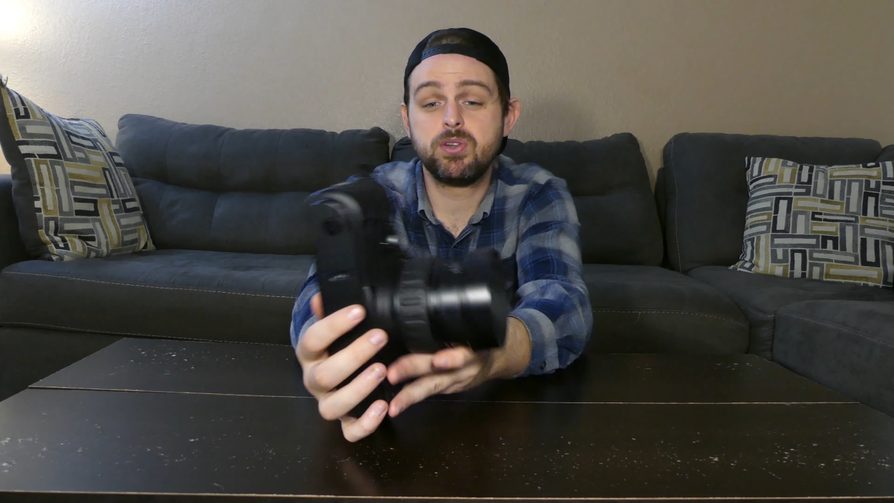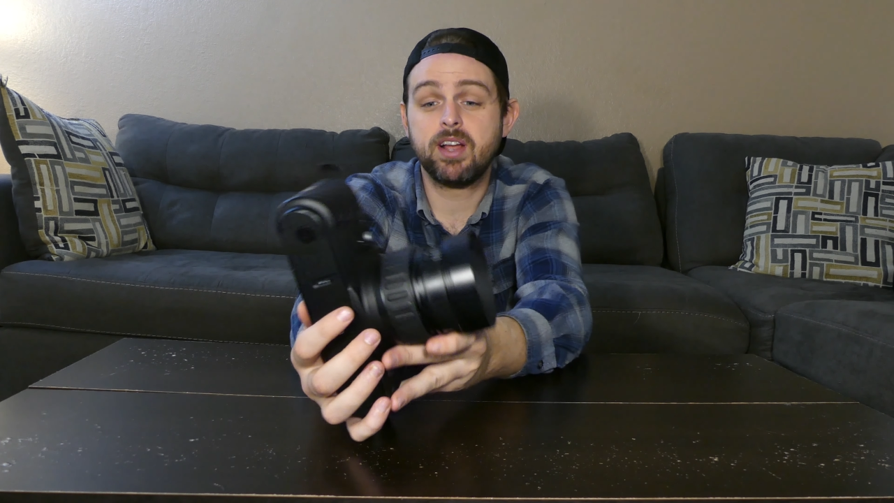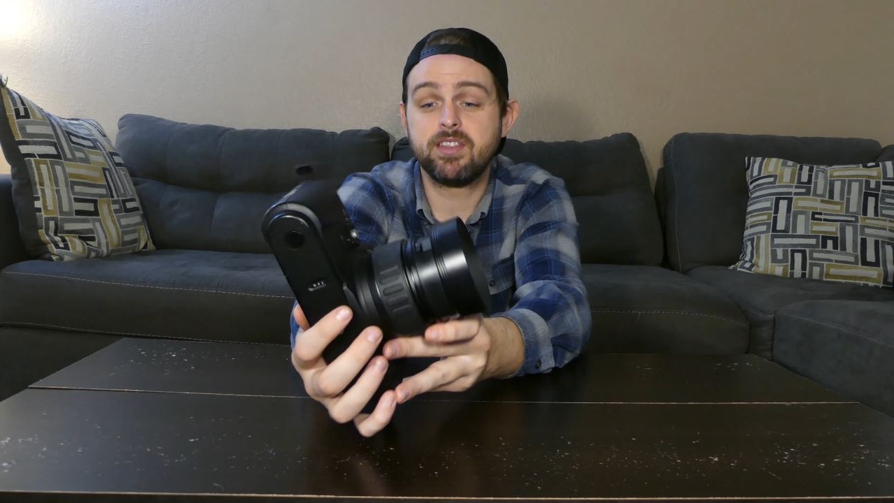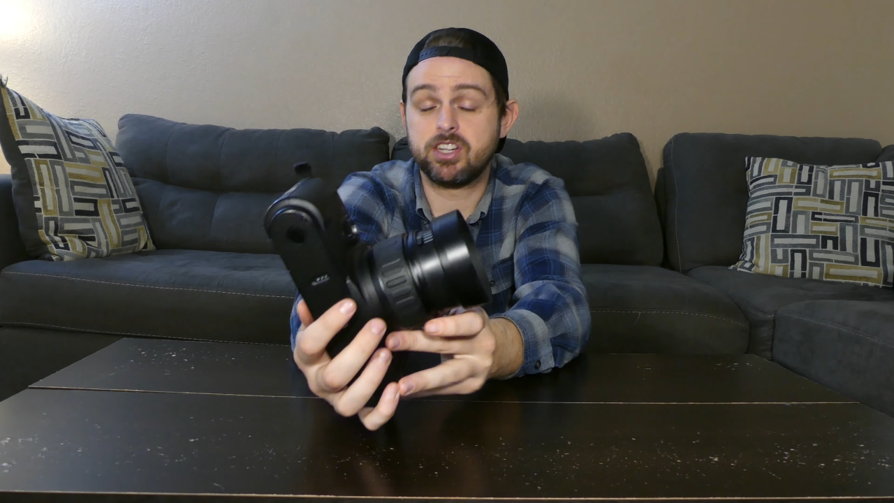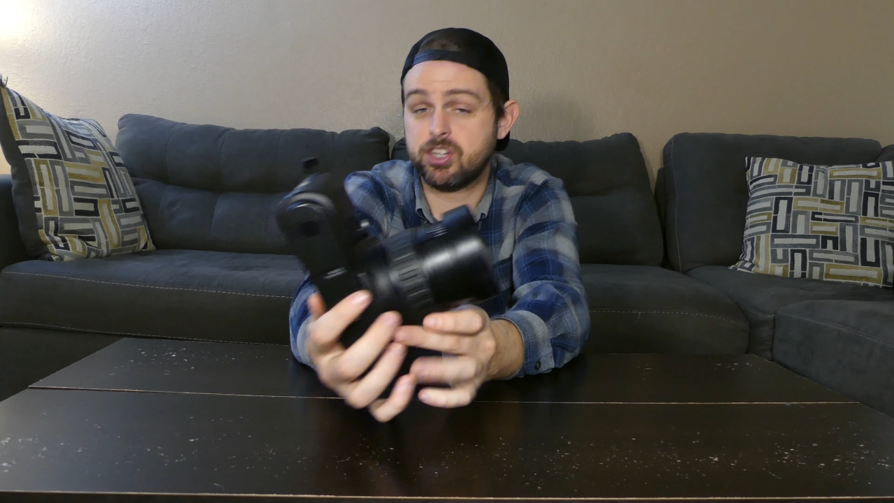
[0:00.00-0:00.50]
you
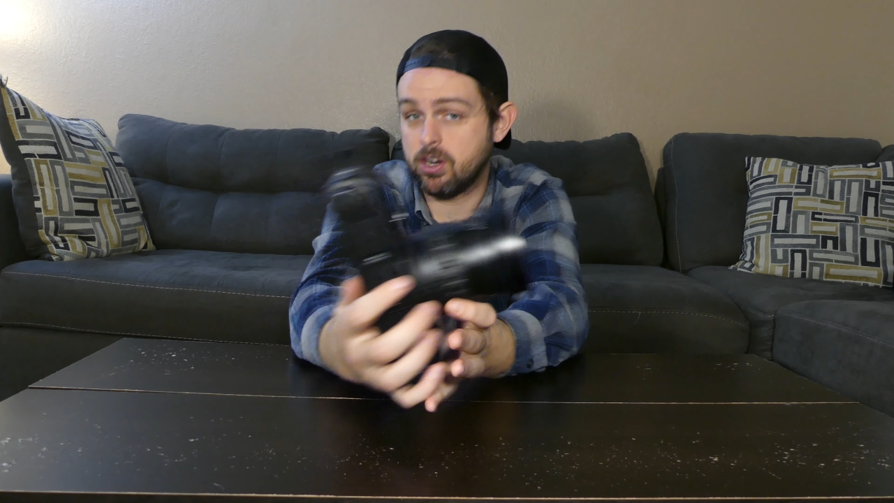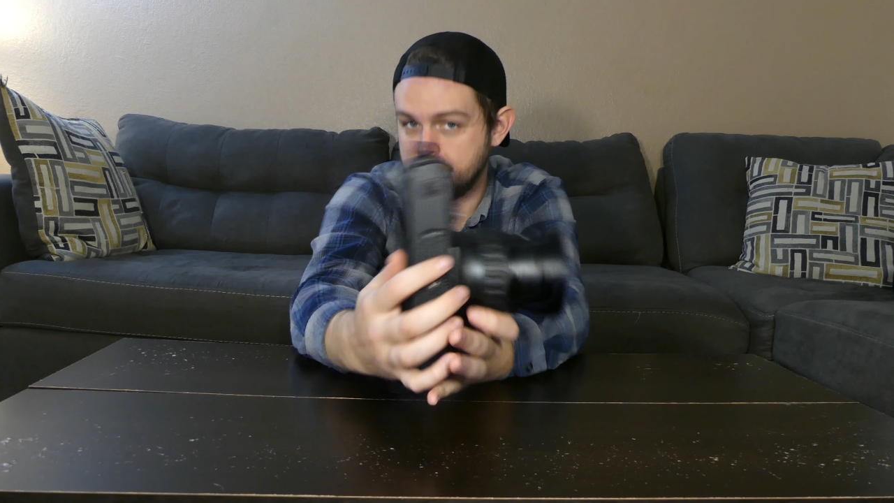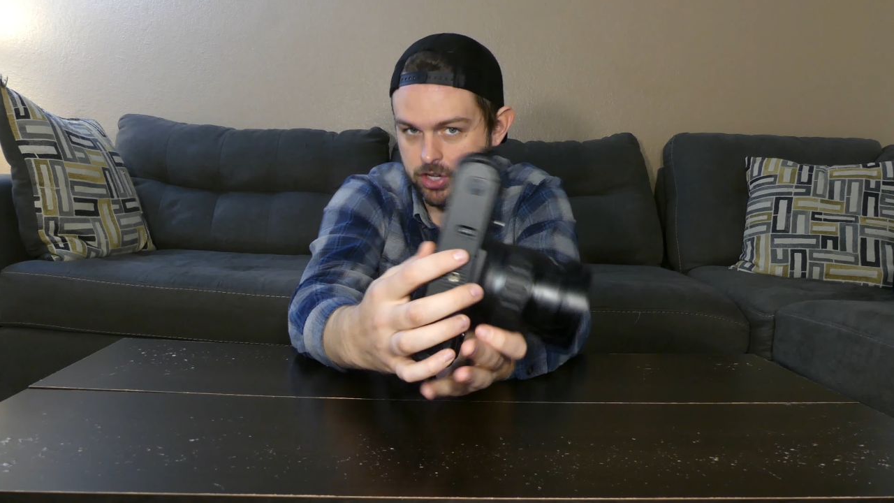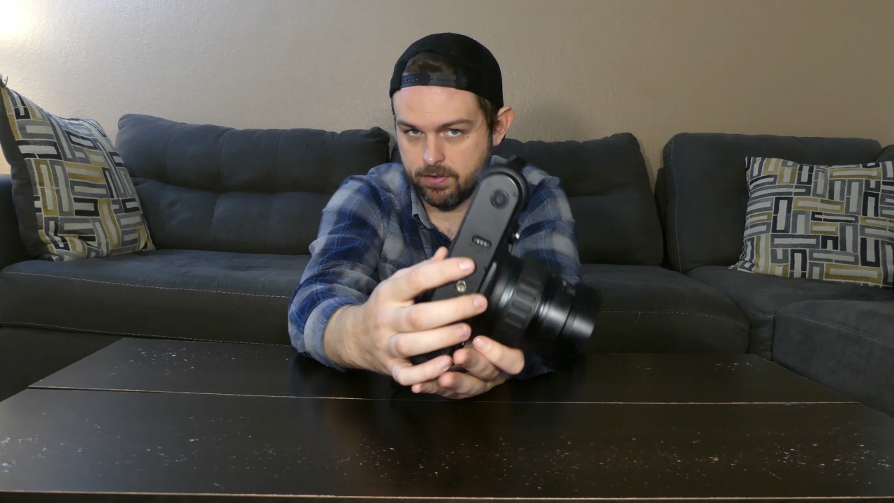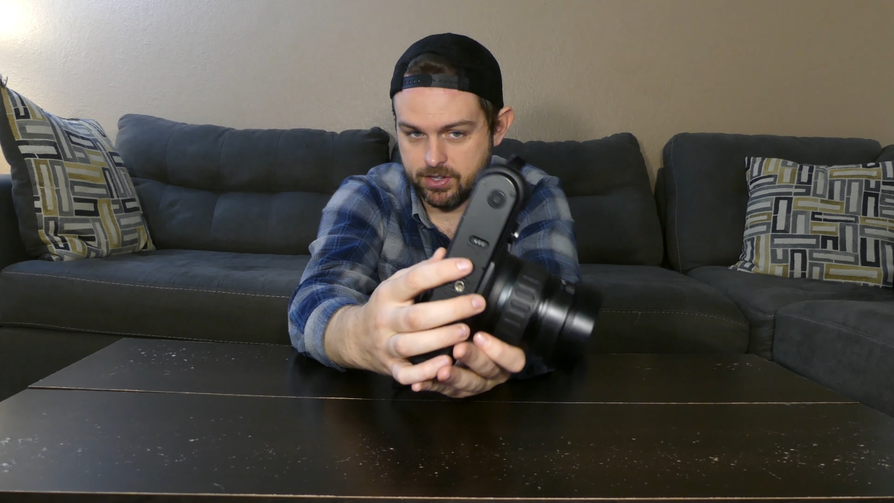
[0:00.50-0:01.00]
get the shutter
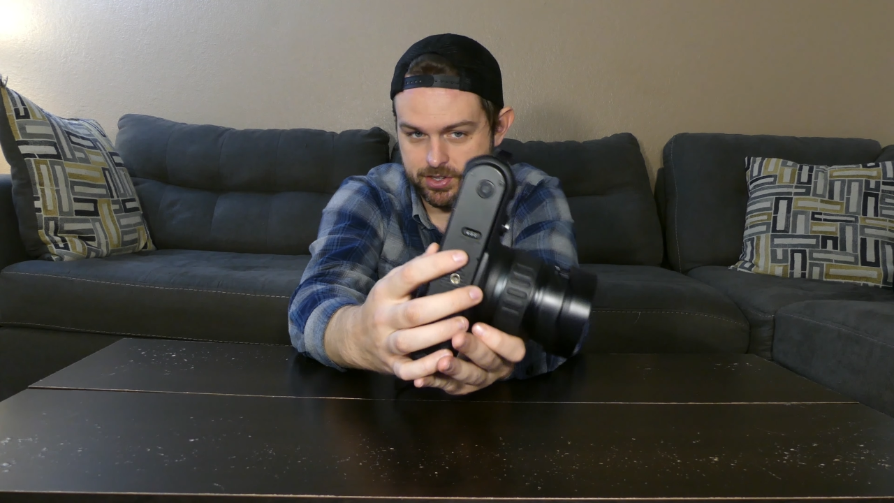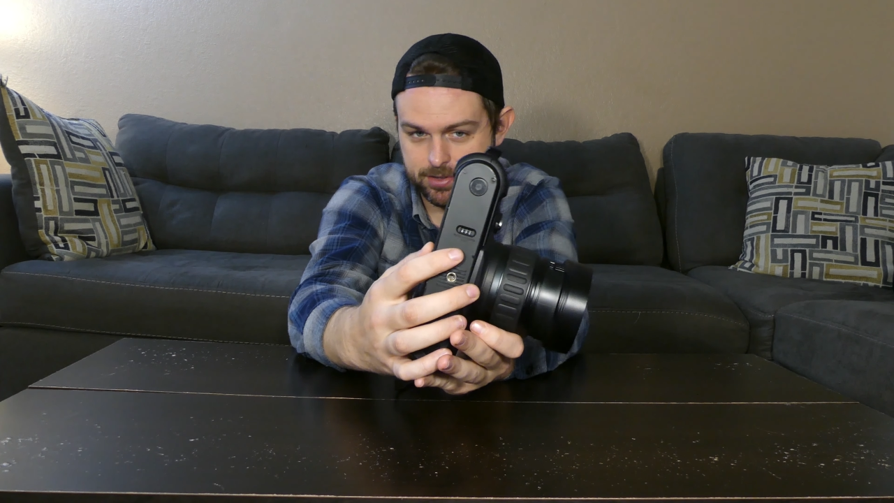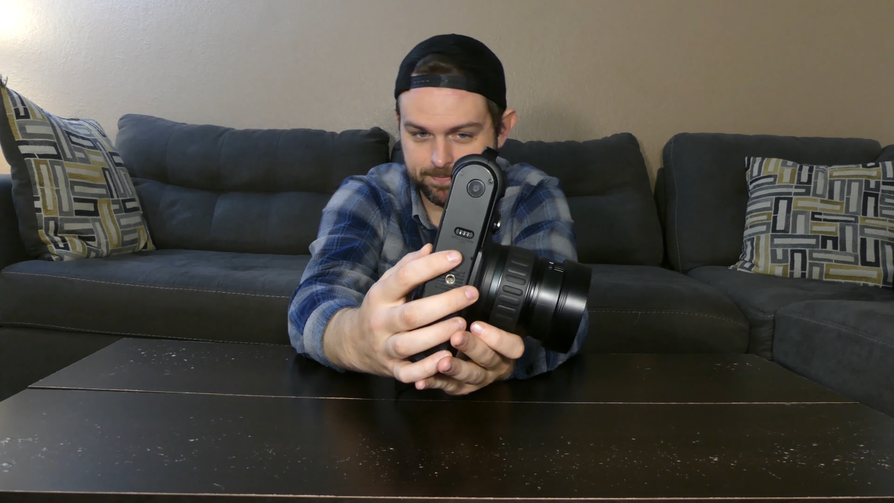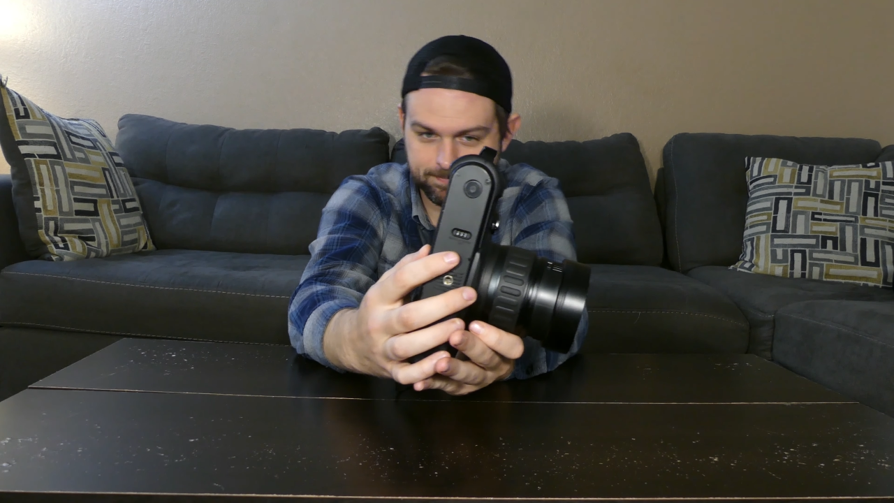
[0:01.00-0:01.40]
serviced.